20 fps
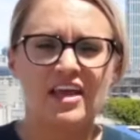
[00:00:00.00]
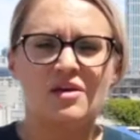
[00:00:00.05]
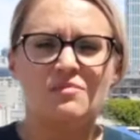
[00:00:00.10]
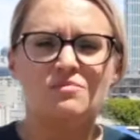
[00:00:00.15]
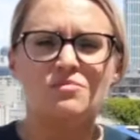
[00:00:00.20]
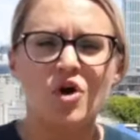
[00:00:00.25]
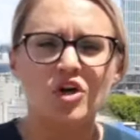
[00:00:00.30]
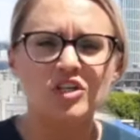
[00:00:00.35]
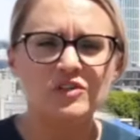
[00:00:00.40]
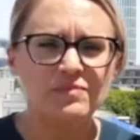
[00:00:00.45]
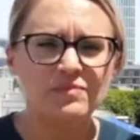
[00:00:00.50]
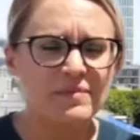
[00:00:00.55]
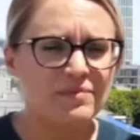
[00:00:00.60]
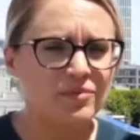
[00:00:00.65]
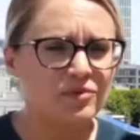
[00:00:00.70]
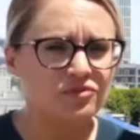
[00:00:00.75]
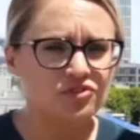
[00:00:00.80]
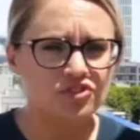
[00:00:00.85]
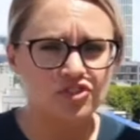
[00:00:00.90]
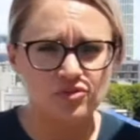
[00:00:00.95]
Most
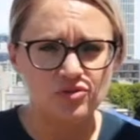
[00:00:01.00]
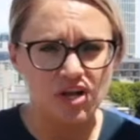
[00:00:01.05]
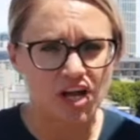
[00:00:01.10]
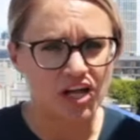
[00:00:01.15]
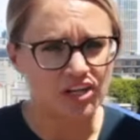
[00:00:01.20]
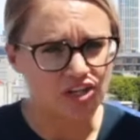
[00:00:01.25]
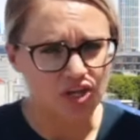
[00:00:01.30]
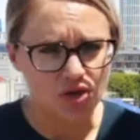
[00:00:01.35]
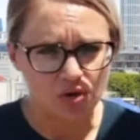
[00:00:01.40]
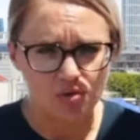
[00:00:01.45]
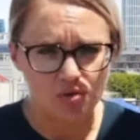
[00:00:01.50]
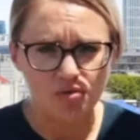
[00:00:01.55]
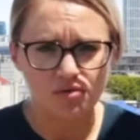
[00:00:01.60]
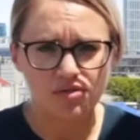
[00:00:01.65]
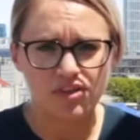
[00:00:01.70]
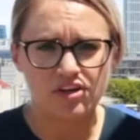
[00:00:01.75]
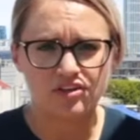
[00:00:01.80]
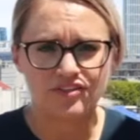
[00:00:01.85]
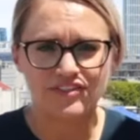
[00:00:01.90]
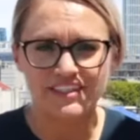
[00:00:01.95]
people do not know
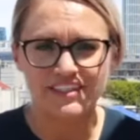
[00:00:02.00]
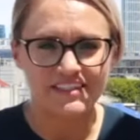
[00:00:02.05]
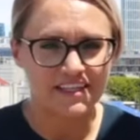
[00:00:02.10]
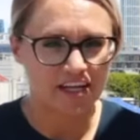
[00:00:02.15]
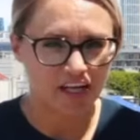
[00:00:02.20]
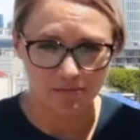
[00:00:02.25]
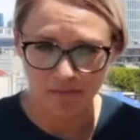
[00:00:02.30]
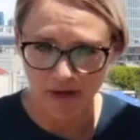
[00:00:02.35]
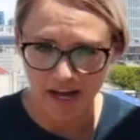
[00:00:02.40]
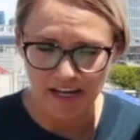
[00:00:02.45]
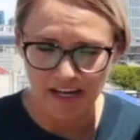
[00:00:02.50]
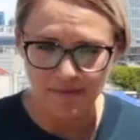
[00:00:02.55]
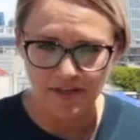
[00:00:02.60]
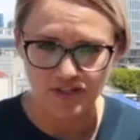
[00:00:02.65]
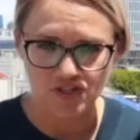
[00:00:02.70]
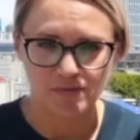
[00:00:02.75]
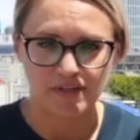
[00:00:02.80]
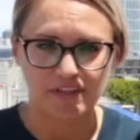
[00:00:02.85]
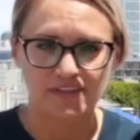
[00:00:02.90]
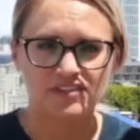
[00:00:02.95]
their detailed body
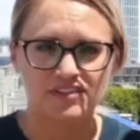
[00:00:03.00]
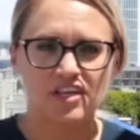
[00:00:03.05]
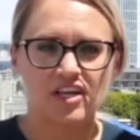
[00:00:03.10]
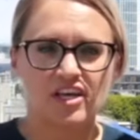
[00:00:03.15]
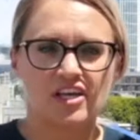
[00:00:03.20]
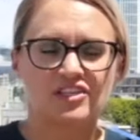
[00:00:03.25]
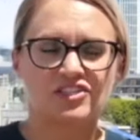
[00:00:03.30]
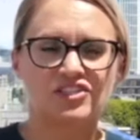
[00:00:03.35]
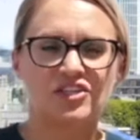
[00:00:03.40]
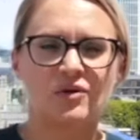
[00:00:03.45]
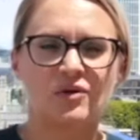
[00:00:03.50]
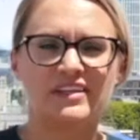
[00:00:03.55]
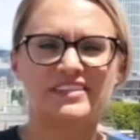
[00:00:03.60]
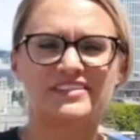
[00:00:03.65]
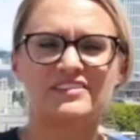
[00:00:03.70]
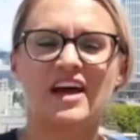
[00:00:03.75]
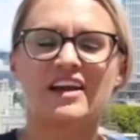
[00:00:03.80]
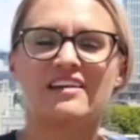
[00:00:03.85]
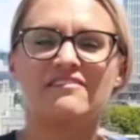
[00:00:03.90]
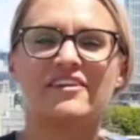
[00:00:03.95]
measurements, so it's
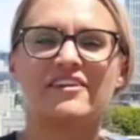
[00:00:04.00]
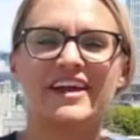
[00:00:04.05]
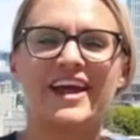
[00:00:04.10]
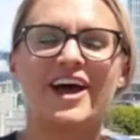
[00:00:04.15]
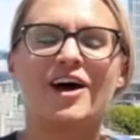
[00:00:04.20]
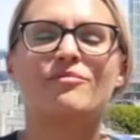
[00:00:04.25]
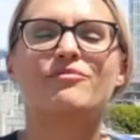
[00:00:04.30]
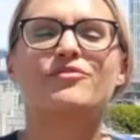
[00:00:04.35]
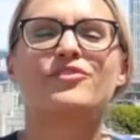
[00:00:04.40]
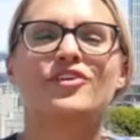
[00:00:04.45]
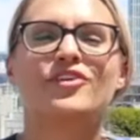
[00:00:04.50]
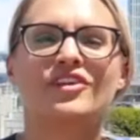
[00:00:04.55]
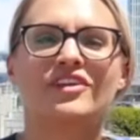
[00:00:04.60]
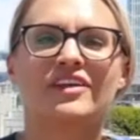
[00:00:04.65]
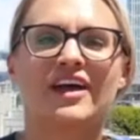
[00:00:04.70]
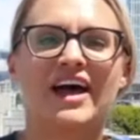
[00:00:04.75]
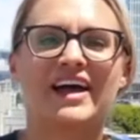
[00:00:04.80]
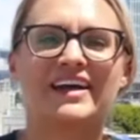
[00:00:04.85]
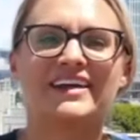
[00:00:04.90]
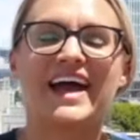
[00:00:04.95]
not a very helpful
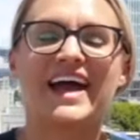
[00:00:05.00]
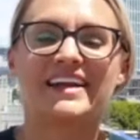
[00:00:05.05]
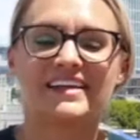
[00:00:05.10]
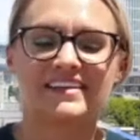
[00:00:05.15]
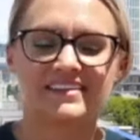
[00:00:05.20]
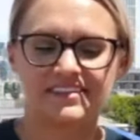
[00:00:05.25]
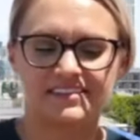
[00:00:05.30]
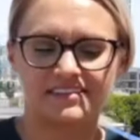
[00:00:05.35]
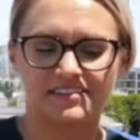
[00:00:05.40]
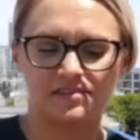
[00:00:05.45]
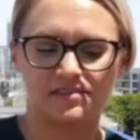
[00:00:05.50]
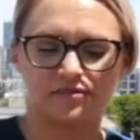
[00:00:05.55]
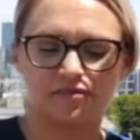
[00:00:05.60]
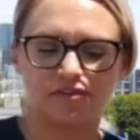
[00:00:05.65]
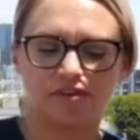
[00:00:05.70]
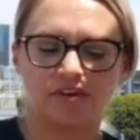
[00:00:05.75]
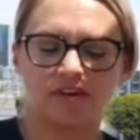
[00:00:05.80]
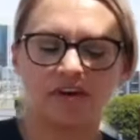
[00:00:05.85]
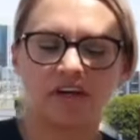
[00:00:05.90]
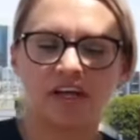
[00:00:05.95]
guidance system
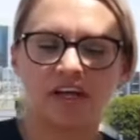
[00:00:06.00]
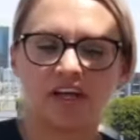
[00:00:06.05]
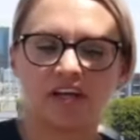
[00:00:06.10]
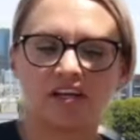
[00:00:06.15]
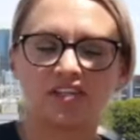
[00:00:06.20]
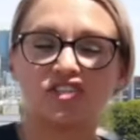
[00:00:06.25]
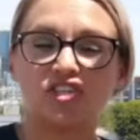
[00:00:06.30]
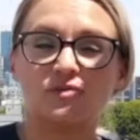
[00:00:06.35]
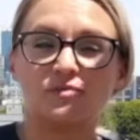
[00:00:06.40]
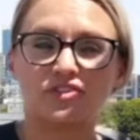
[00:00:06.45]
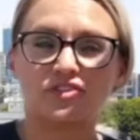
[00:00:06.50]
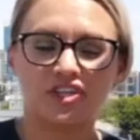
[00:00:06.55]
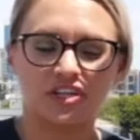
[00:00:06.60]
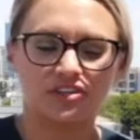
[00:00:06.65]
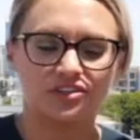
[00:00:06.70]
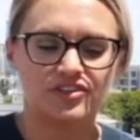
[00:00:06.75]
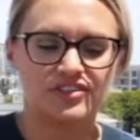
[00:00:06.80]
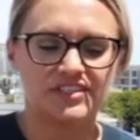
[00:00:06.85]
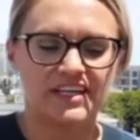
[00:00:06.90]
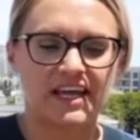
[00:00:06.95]
for consumers to
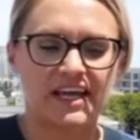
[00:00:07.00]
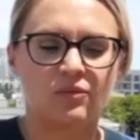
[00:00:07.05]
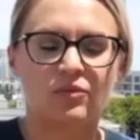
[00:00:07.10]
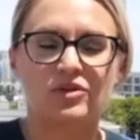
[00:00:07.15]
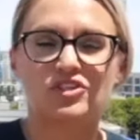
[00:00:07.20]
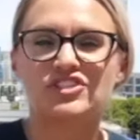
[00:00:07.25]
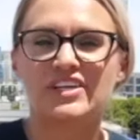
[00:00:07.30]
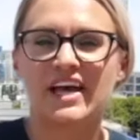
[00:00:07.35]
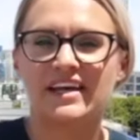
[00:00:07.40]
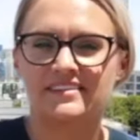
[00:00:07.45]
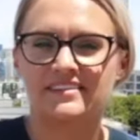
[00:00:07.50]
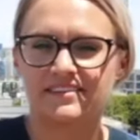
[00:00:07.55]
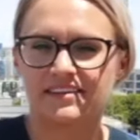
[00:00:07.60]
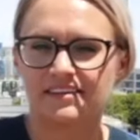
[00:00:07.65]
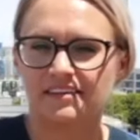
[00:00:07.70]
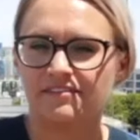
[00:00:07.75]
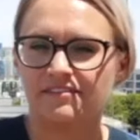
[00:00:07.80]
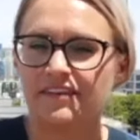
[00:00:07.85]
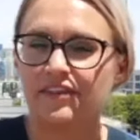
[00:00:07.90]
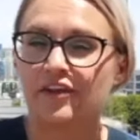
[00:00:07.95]
understand which size is going
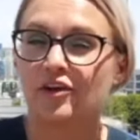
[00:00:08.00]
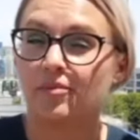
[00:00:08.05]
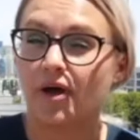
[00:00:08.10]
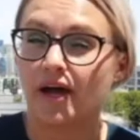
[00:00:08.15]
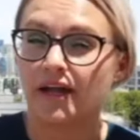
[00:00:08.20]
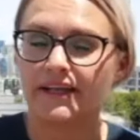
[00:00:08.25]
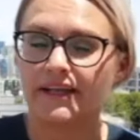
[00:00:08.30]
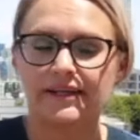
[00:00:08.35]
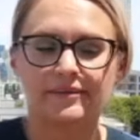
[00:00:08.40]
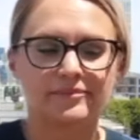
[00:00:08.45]
to fit their body.